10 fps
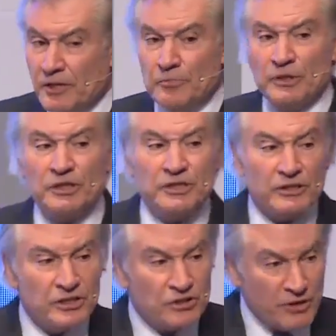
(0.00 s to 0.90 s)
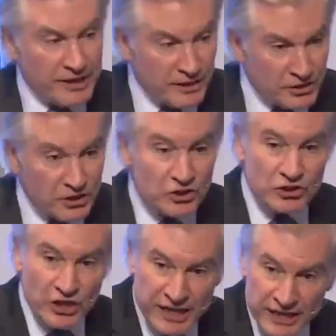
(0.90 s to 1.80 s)
Military strategies
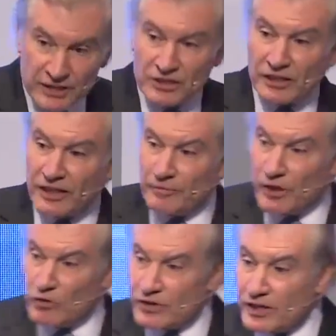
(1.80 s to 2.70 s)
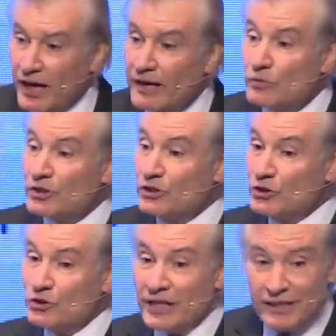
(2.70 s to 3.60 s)
change a little bit over time with
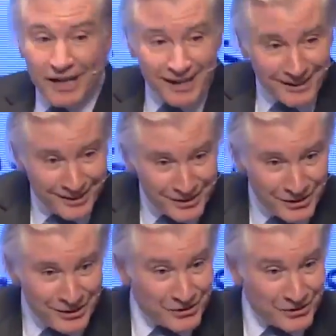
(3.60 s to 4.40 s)
new technologies,